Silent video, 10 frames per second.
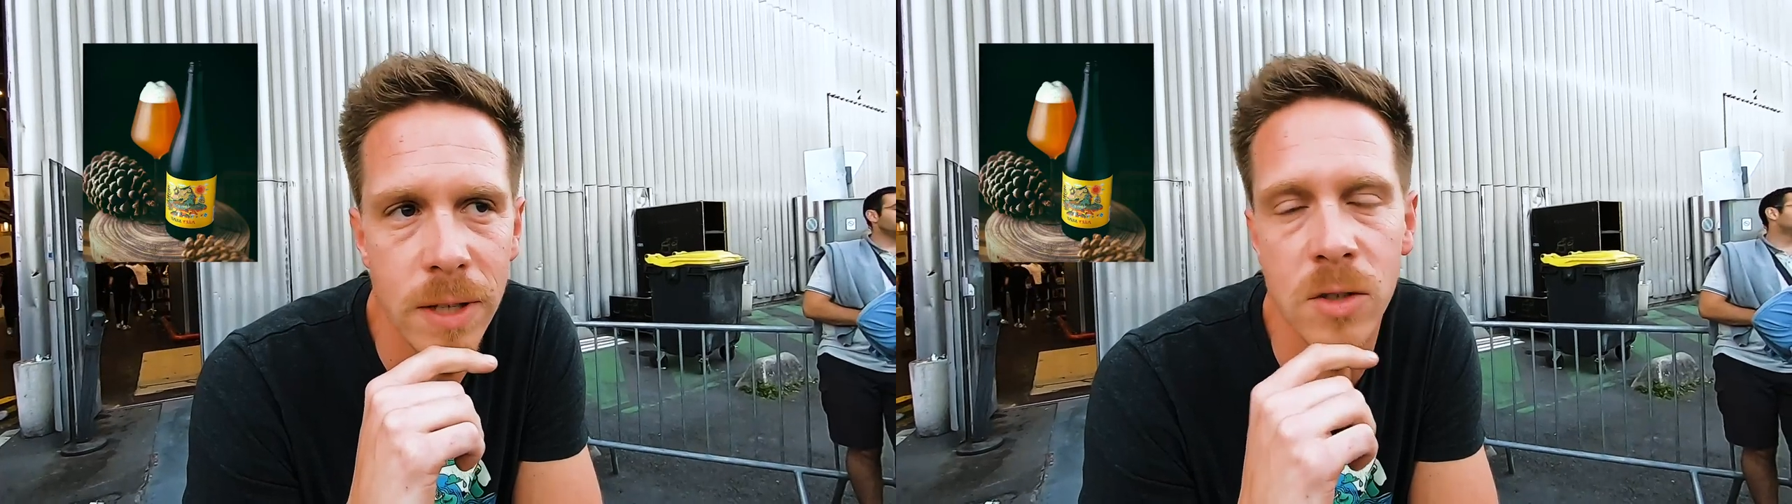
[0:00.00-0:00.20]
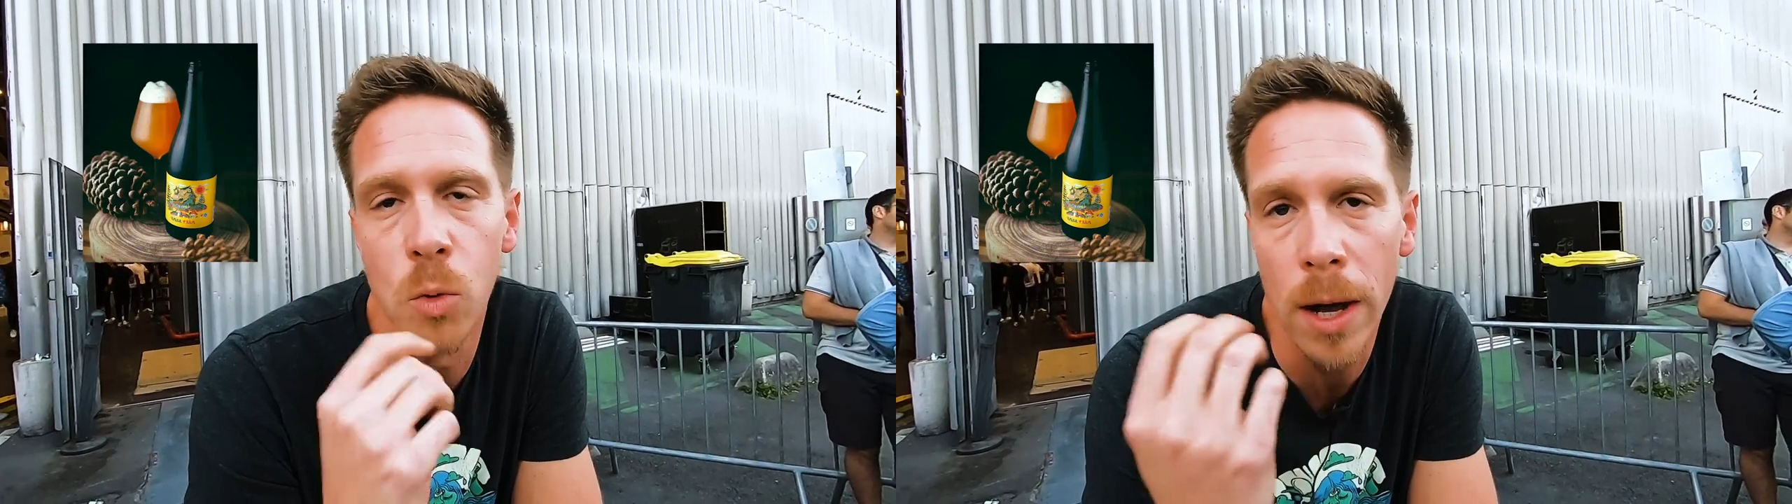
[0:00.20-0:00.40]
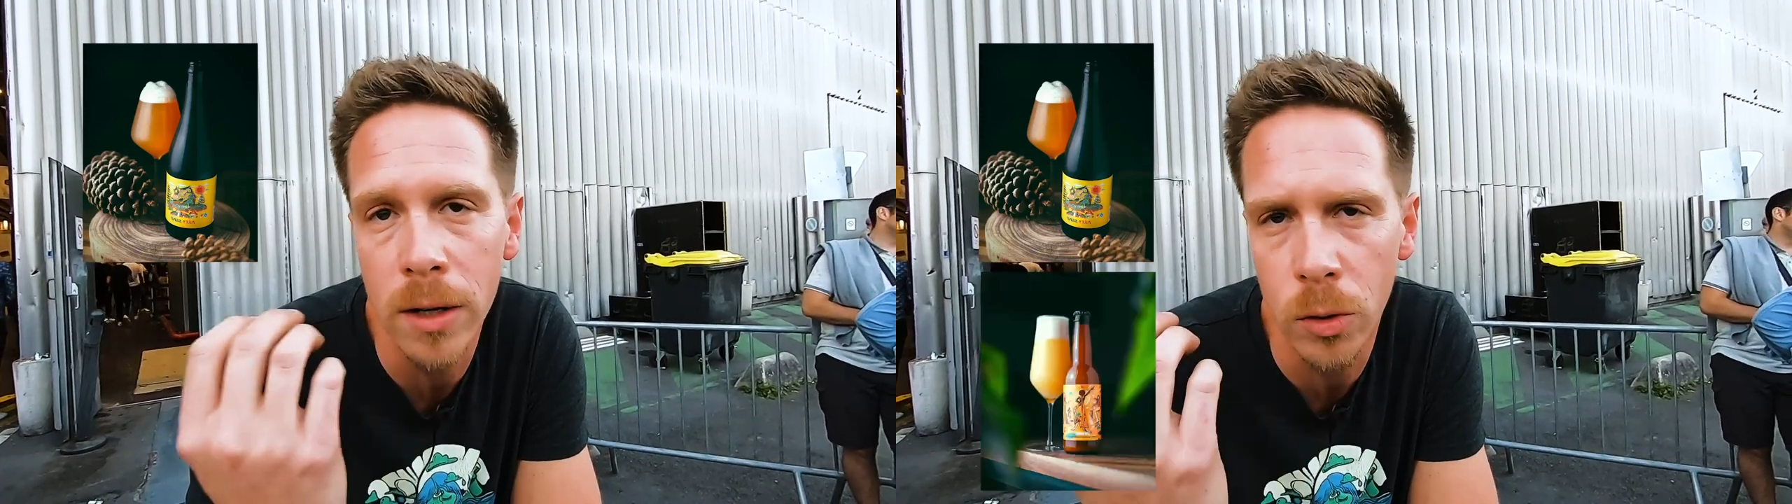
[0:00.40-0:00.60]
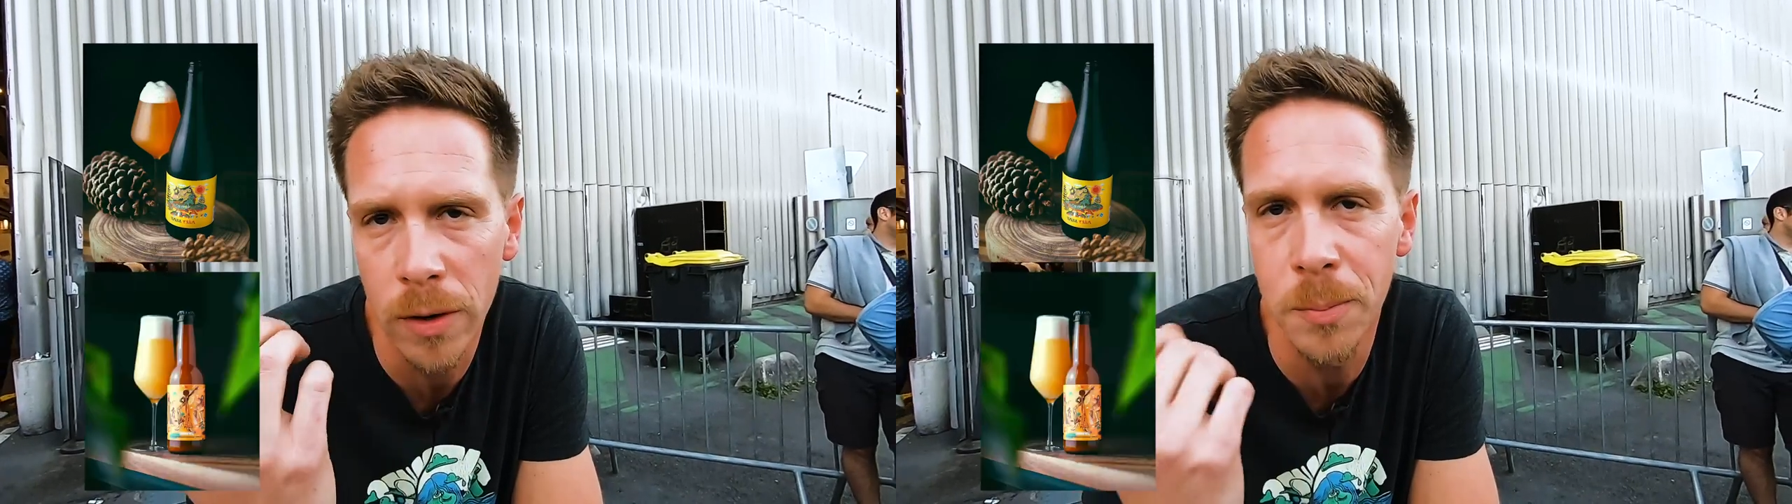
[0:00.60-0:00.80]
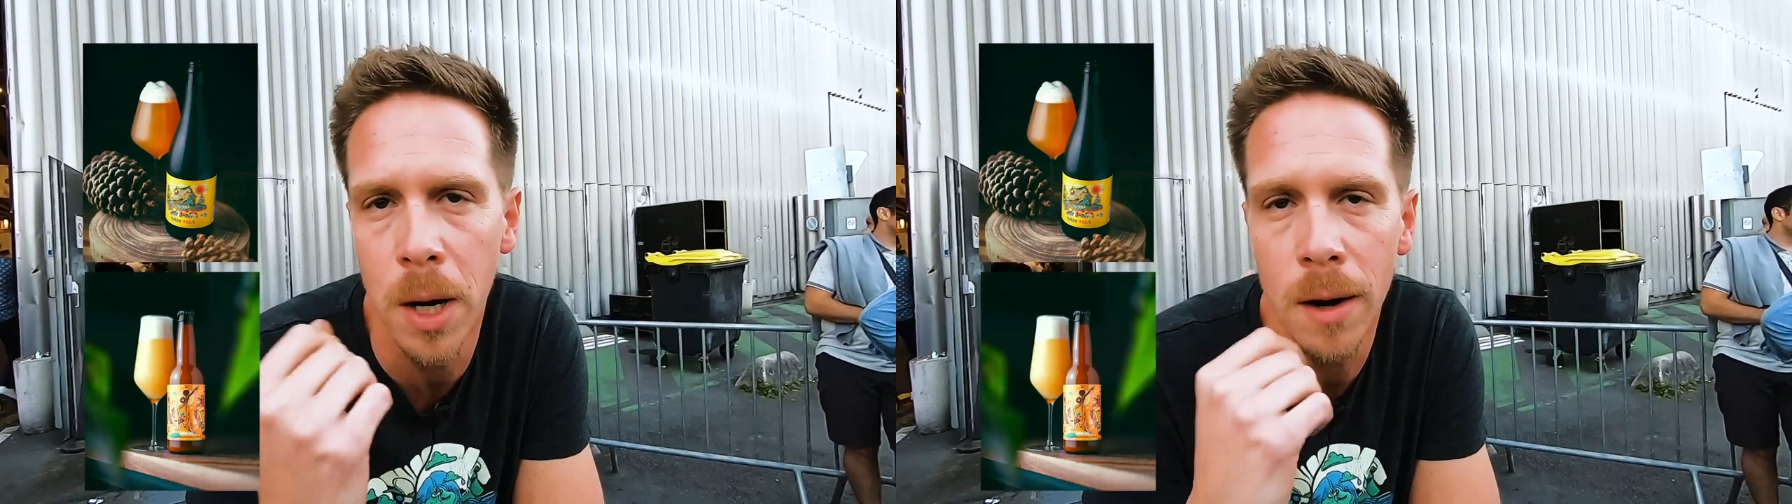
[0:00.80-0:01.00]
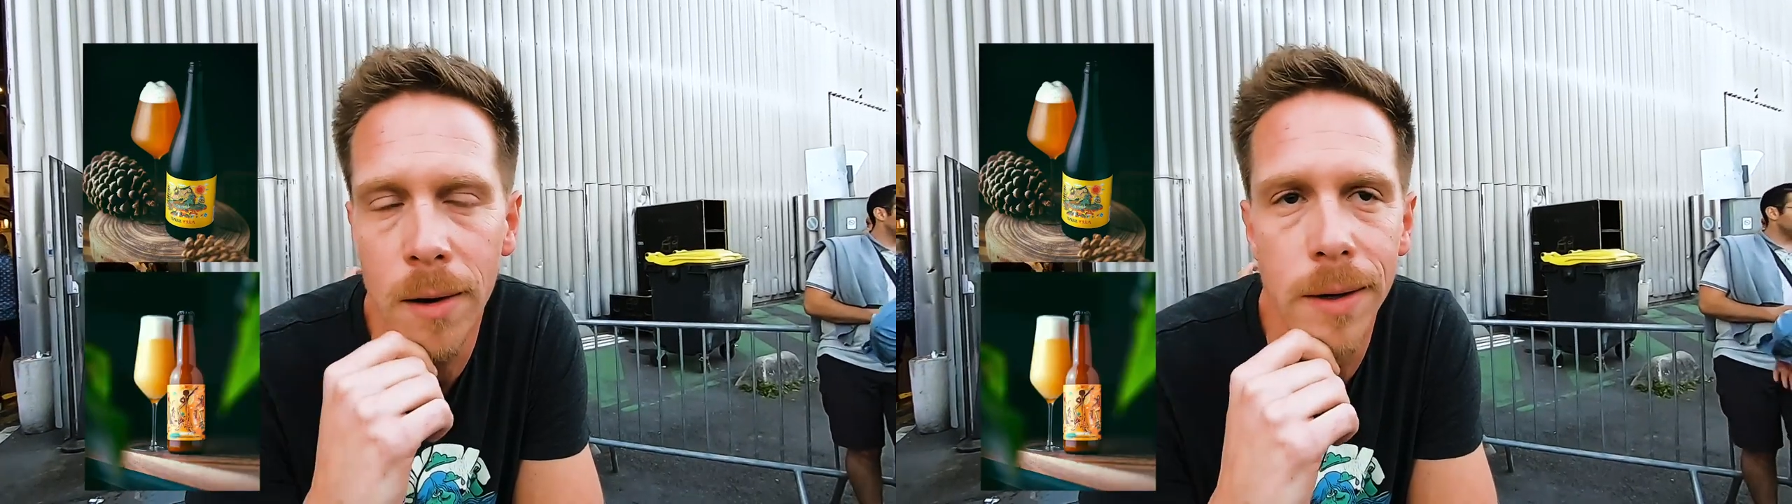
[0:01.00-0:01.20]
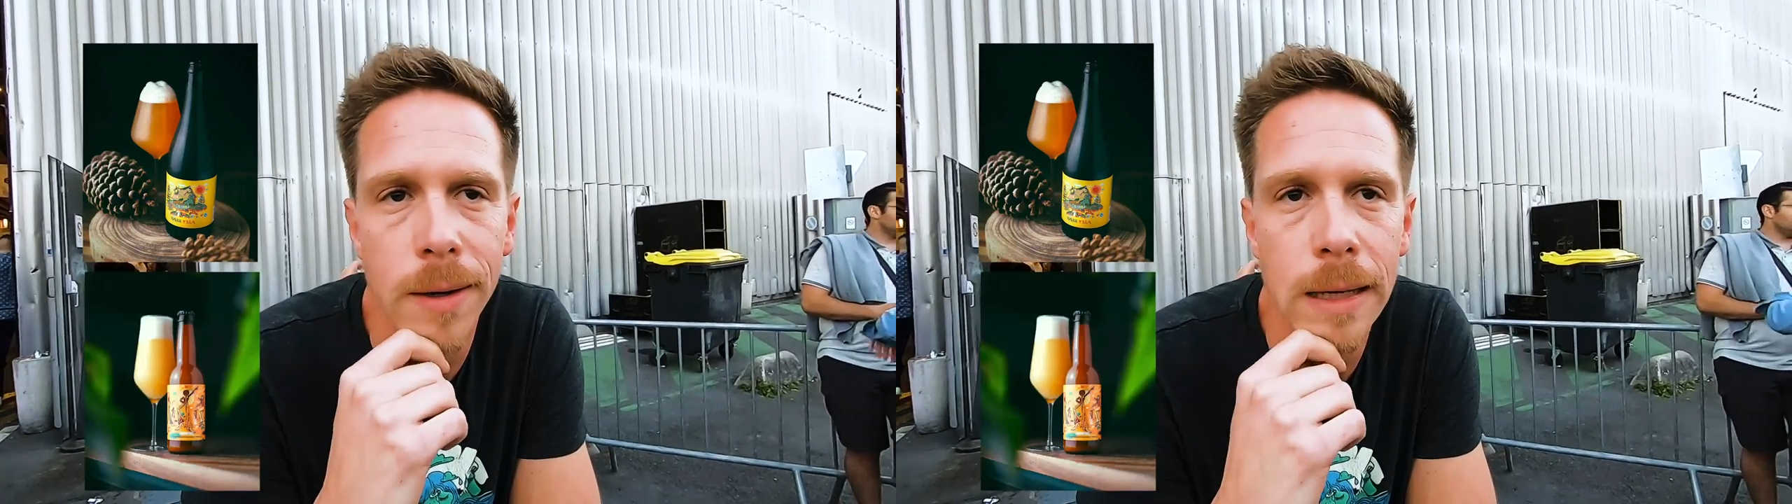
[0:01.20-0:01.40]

There's one craft bar.